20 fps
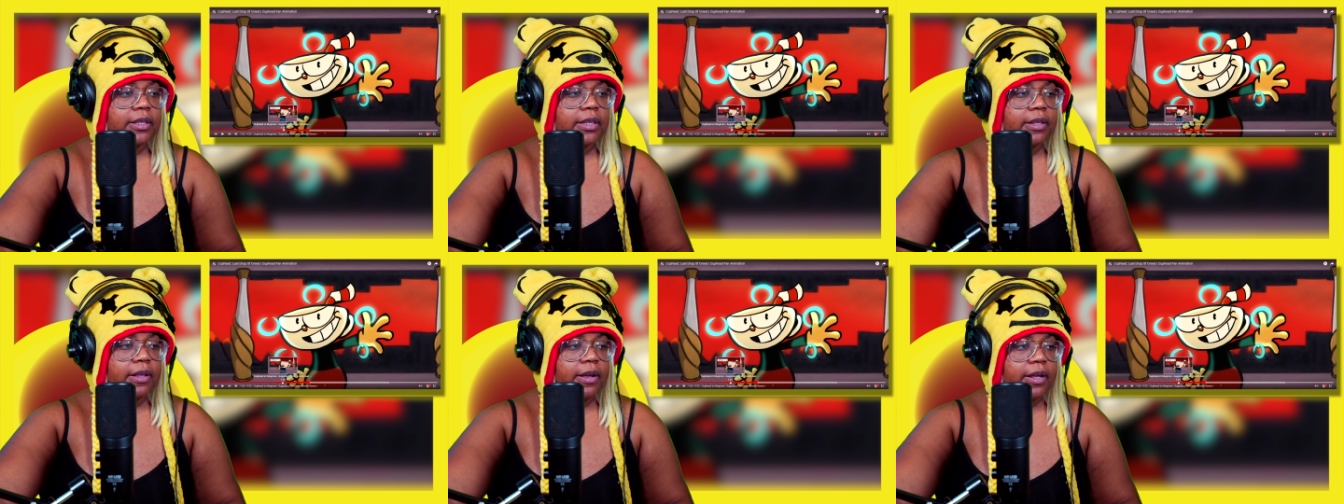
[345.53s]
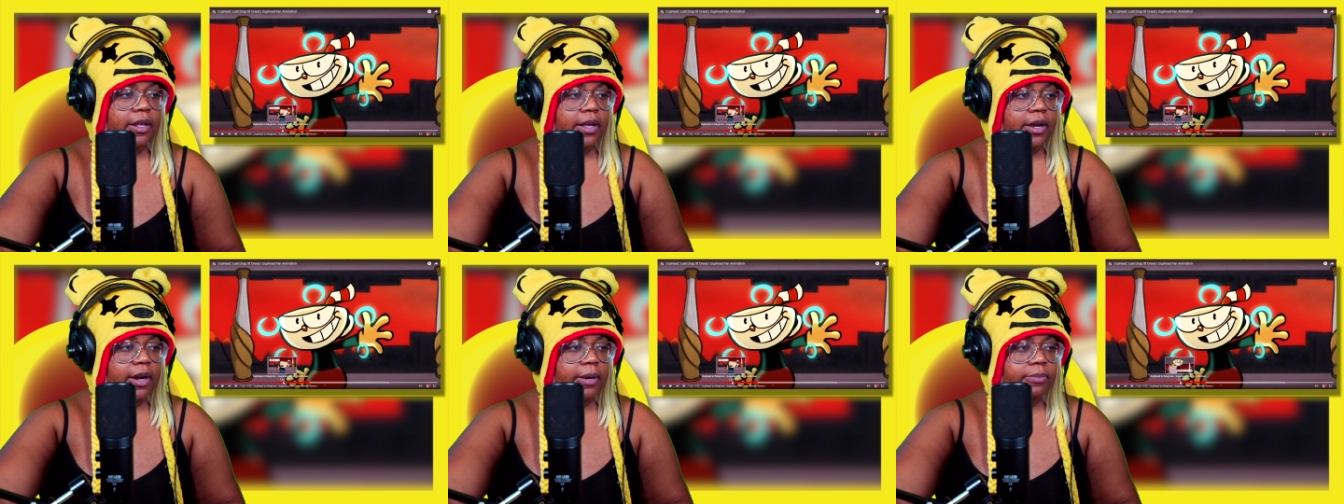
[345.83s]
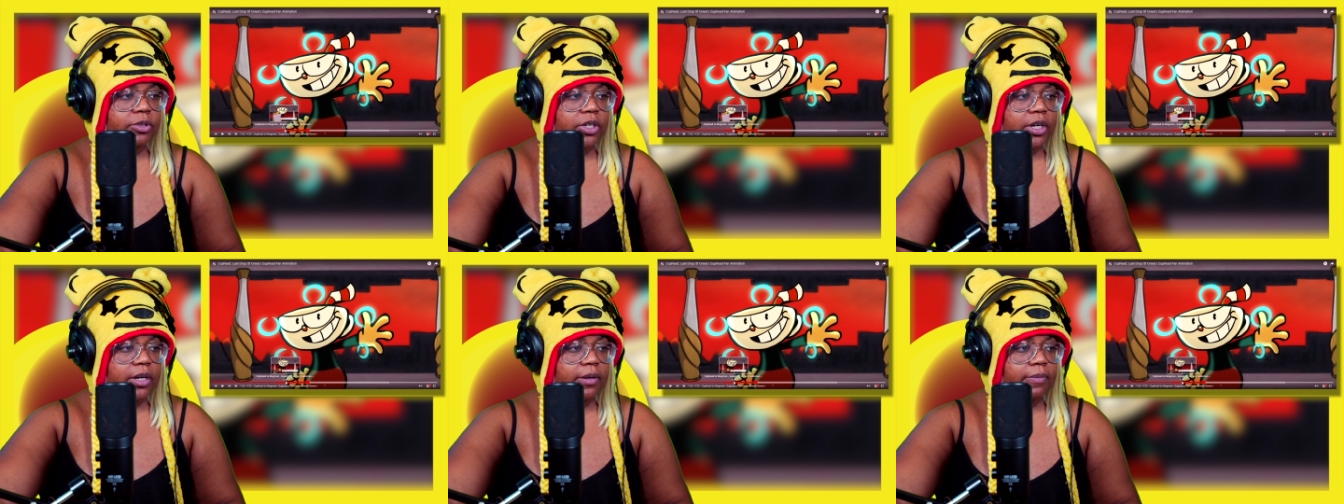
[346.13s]
Uh,
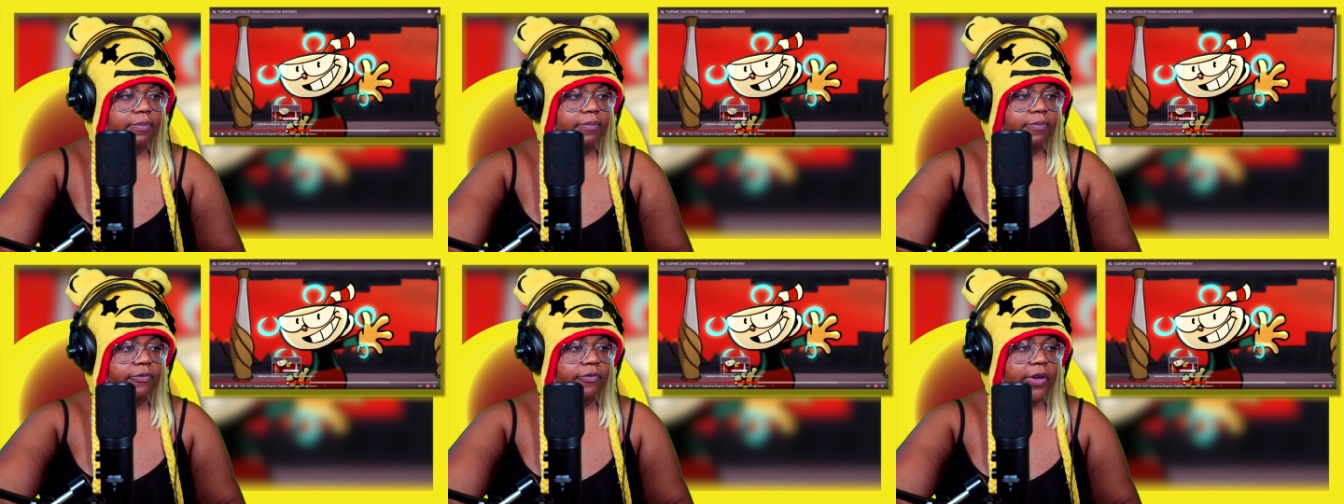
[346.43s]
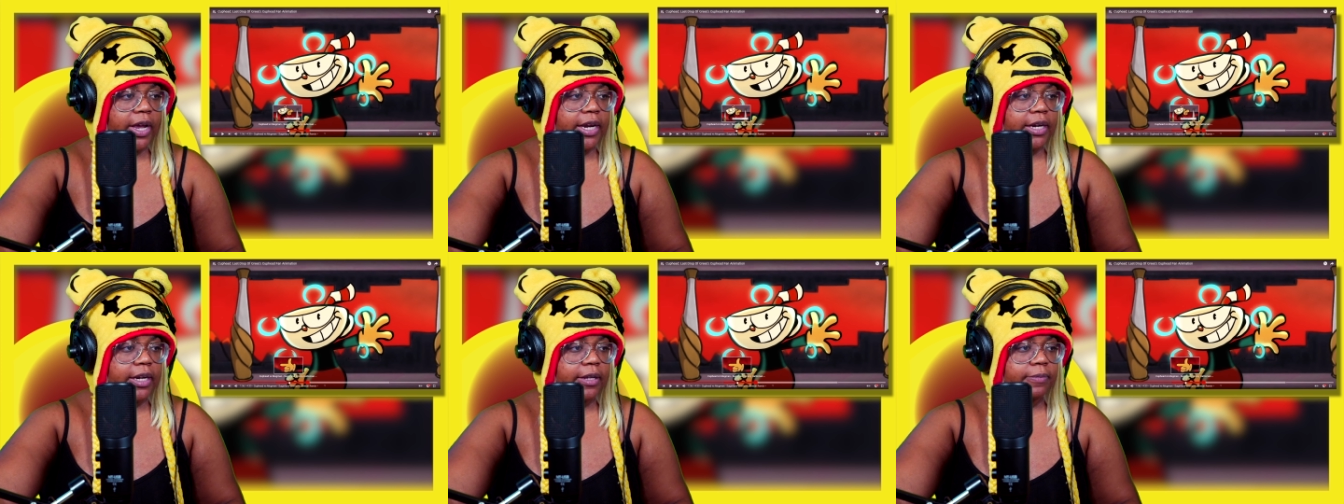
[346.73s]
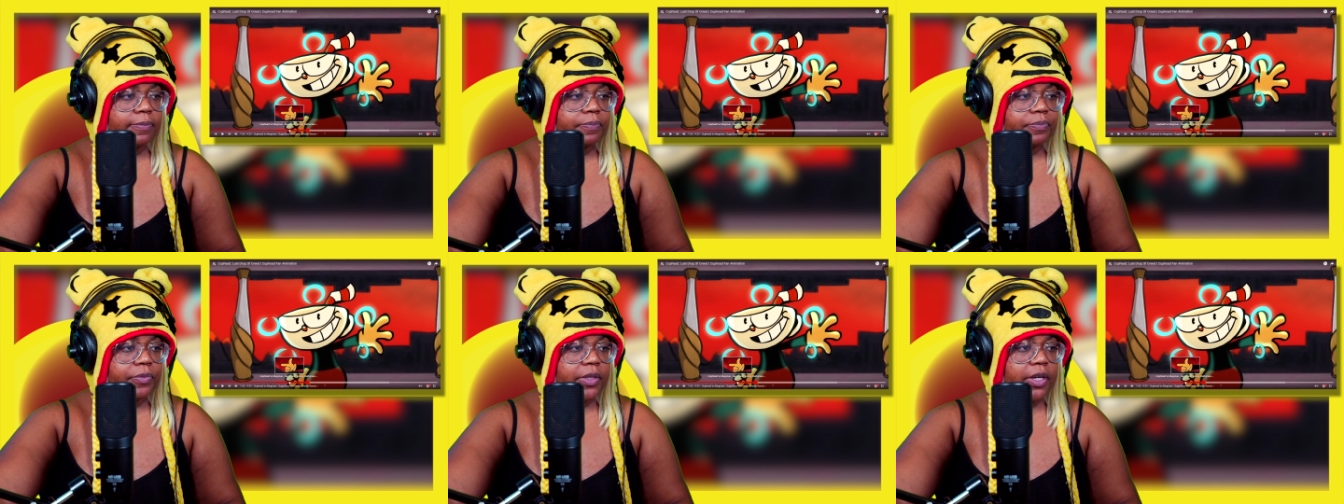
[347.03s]
I'm trying to find it.
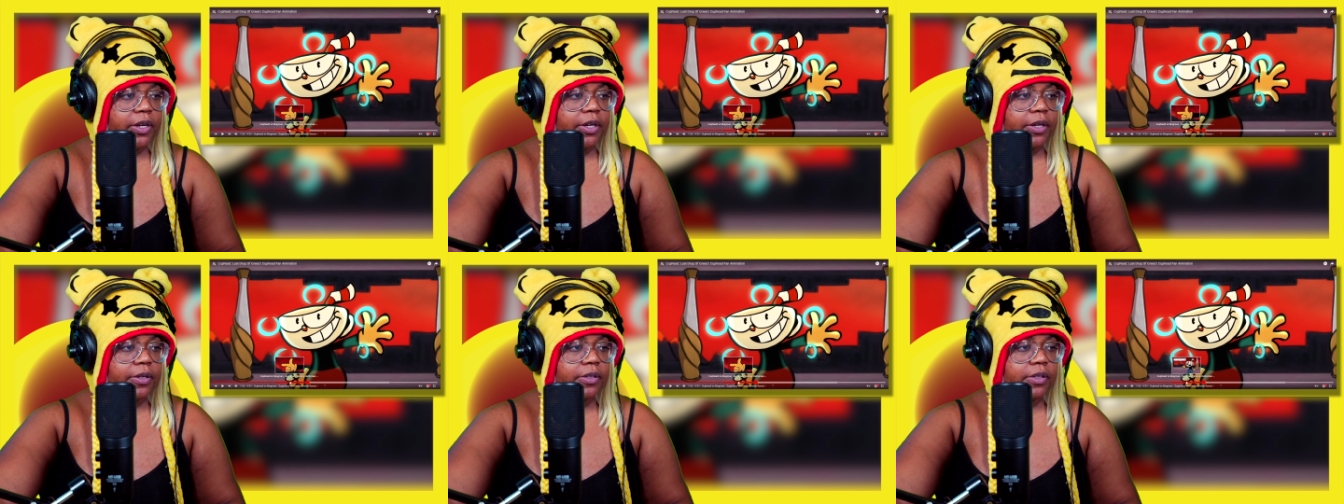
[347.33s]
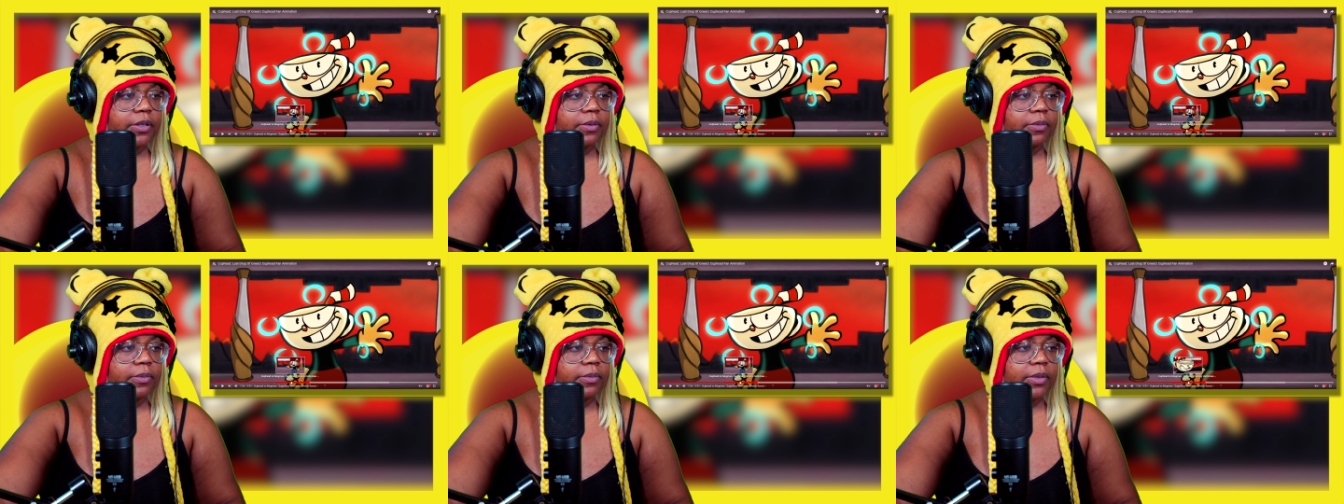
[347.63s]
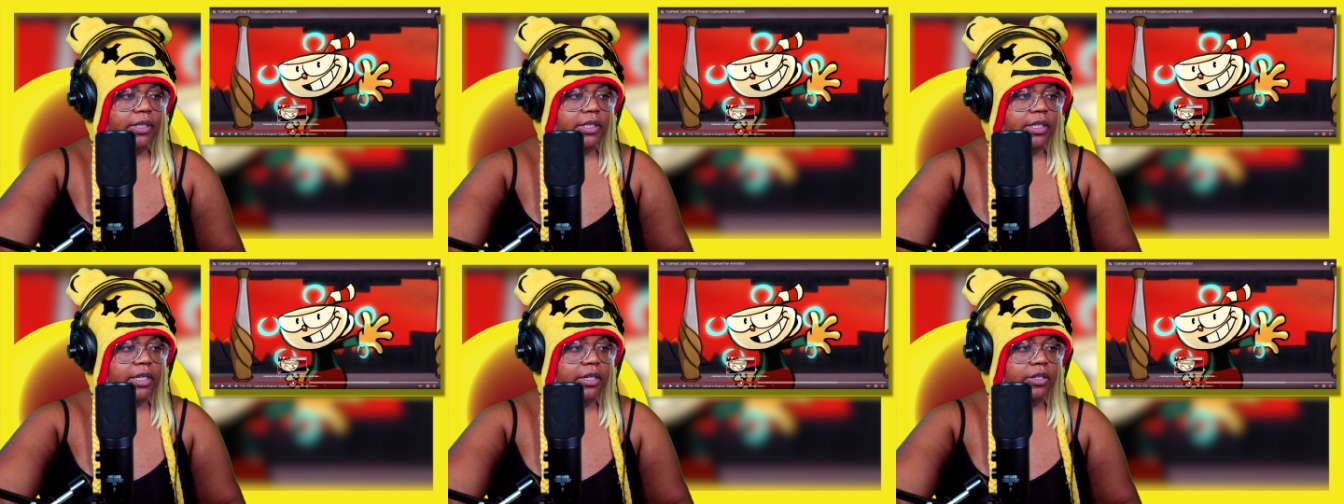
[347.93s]
There you go.
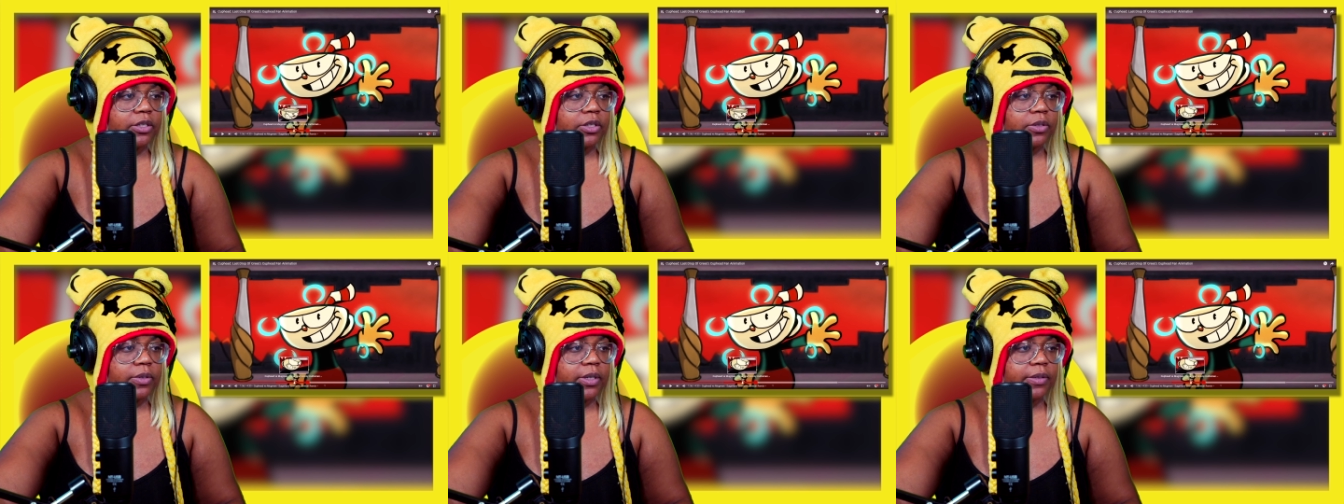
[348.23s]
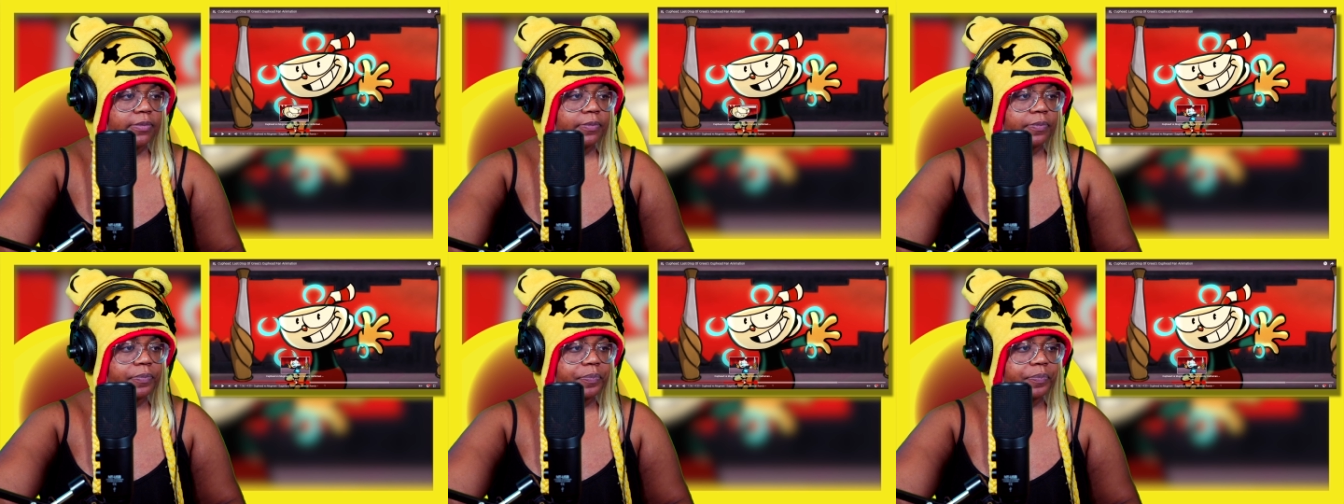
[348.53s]
Is he gonna do it?